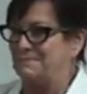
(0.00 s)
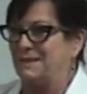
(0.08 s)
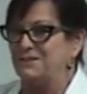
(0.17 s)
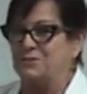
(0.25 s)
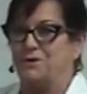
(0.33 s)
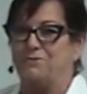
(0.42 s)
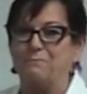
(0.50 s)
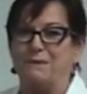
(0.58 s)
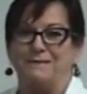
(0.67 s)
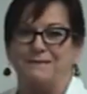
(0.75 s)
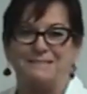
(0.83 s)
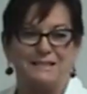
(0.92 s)

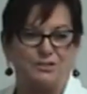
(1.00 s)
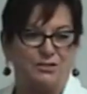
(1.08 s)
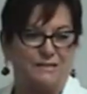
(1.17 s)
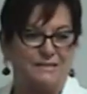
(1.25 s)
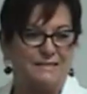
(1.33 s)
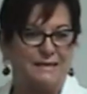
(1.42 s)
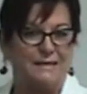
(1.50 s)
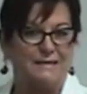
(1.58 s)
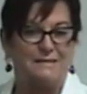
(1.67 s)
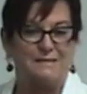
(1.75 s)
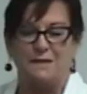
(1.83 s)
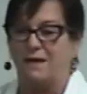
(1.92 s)
12-minute sessions
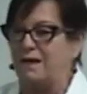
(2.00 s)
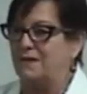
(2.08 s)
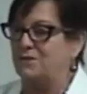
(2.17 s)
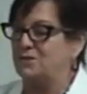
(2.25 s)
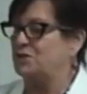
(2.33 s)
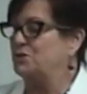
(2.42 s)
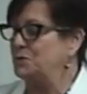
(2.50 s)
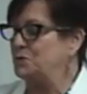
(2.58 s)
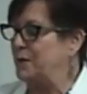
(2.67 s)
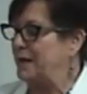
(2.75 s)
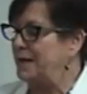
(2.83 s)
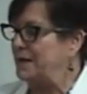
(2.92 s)
is to
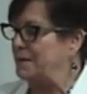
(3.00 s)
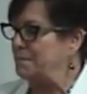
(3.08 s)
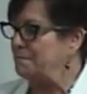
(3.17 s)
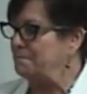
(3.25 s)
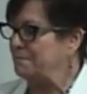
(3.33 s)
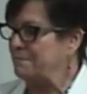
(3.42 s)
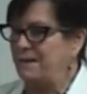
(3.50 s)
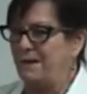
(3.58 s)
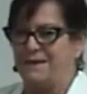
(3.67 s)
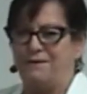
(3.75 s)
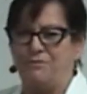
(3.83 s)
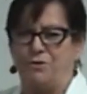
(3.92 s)

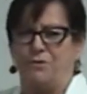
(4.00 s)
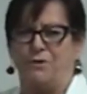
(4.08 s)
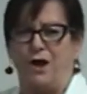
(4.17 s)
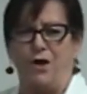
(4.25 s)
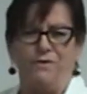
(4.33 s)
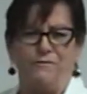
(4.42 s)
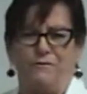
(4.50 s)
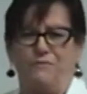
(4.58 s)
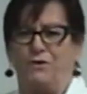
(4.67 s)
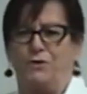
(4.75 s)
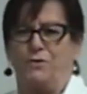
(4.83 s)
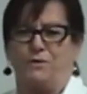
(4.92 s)
give you an
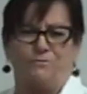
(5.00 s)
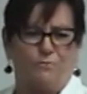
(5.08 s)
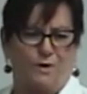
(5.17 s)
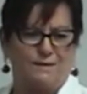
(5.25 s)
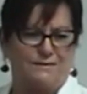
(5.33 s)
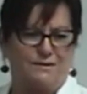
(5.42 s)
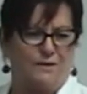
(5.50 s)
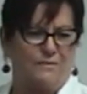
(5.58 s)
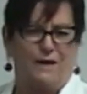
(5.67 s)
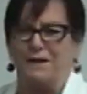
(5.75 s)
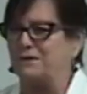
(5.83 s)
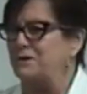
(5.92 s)
overview of what
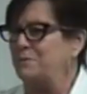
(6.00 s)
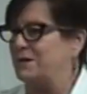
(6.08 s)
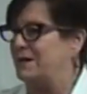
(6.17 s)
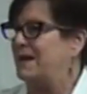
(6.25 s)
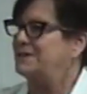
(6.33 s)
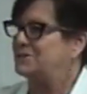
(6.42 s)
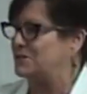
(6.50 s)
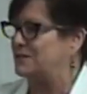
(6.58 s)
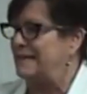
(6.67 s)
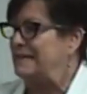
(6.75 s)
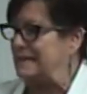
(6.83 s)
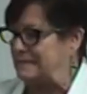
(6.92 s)
nonviolent communication
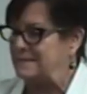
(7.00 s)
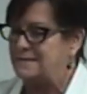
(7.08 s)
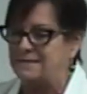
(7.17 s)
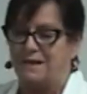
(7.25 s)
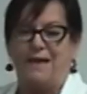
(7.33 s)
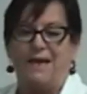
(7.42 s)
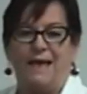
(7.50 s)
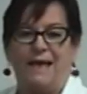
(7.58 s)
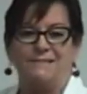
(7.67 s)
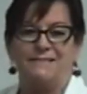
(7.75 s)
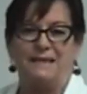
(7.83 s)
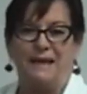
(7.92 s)
is. And
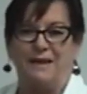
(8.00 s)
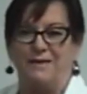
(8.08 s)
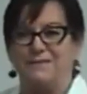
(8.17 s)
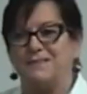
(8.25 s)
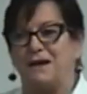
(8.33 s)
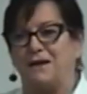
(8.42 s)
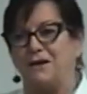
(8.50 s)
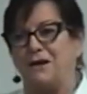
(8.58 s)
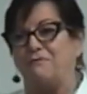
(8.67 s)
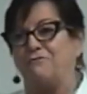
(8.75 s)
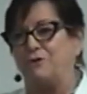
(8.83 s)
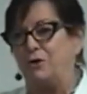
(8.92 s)
today I decided
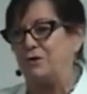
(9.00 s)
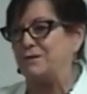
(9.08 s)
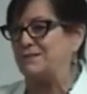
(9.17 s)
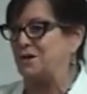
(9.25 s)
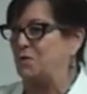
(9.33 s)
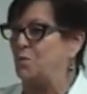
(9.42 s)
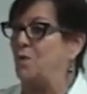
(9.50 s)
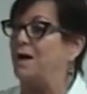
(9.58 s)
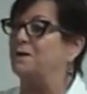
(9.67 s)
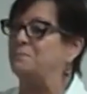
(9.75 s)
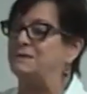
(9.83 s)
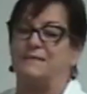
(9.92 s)
I'd focus on one
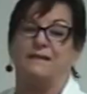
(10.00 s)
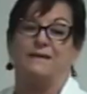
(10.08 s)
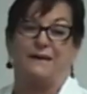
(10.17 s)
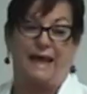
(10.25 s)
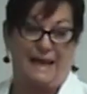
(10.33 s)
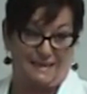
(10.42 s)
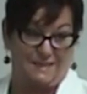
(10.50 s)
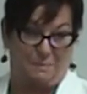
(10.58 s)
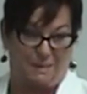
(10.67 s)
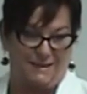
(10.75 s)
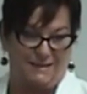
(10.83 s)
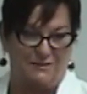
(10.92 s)
particular
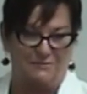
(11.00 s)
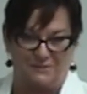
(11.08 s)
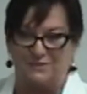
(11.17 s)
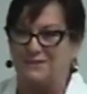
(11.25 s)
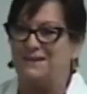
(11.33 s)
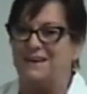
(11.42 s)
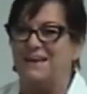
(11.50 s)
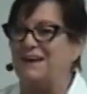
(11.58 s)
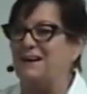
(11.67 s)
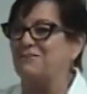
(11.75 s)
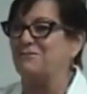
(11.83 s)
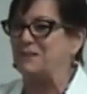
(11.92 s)
aspect of it. I
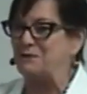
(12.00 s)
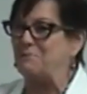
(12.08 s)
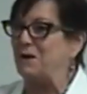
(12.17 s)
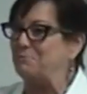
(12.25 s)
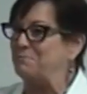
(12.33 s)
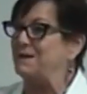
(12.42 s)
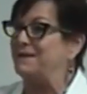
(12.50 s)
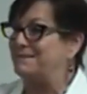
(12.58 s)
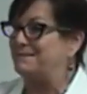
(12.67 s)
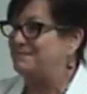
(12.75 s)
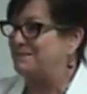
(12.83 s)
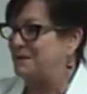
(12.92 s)
thought that might be
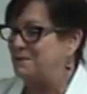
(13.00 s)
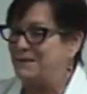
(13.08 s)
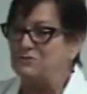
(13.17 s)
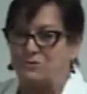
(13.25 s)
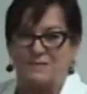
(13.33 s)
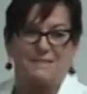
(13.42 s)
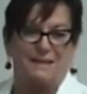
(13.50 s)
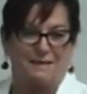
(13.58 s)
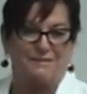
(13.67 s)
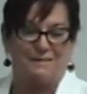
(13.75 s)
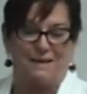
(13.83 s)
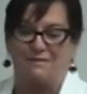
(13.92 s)
interesting
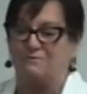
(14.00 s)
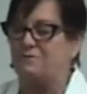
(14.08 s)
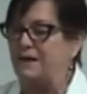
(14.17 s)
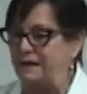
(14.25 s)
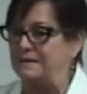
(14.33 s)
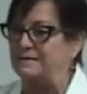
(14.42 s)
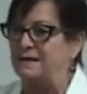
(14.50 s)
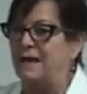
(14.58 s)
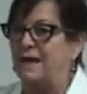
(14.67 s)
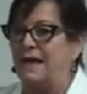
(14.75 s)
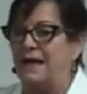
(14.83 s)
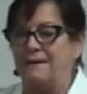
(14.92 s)
and fun.
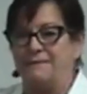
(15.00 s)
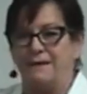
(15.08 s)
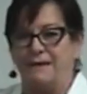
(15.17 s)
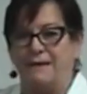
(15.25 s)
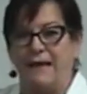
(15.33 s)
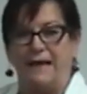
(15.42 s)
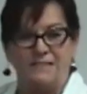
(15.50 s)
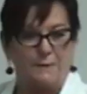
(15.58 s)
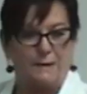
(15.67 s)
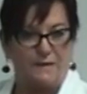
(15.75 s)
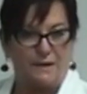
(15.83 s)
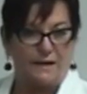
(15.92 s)
And the
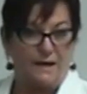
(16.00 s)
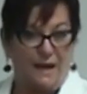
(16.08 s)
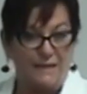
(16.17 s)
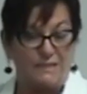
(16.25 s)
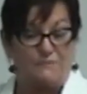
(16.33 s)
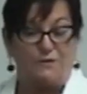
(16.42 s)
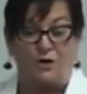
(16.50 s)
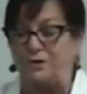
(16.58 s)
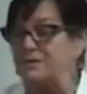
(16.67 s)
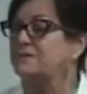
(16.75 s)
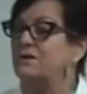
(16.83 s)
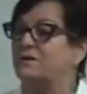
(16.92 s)
aspect that I'd like to
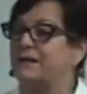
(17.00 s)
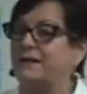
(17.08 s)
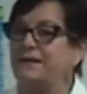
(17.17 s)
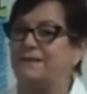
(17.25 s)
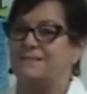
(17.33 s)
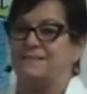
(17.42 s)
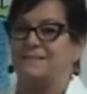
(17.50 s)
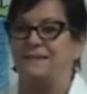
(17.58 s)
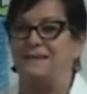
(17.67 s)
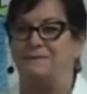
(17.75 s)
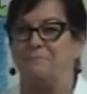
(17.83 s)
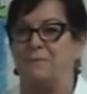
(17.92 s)
focus on is
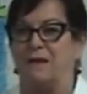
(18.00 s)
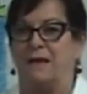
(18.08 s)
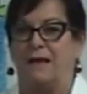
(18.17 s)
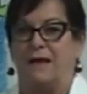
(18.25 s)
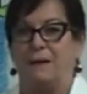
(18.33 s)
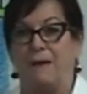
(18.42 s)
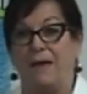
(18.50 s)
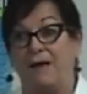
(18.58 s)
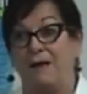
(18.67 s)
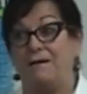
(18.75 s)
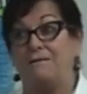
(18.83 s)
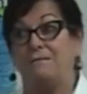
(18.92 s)
the
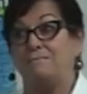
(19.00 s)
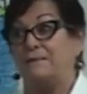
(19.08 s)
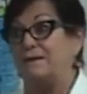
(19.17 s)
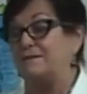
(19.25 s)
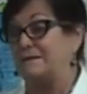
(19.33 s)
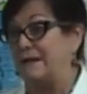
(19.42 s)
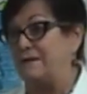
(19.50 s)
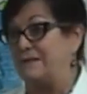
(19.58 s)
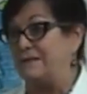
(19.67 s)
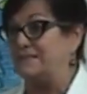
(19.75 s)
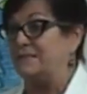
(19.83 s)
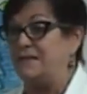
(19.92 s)
how
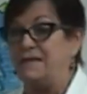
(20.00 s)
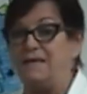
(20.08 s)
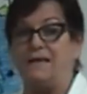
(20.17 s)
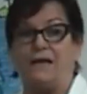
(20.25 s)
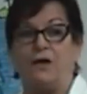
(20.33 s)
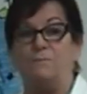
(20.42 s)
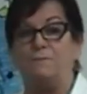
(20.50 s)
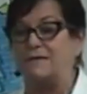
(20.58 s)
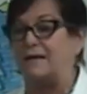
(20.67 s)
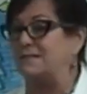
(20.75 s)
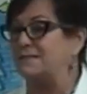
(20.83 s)
NVC helps us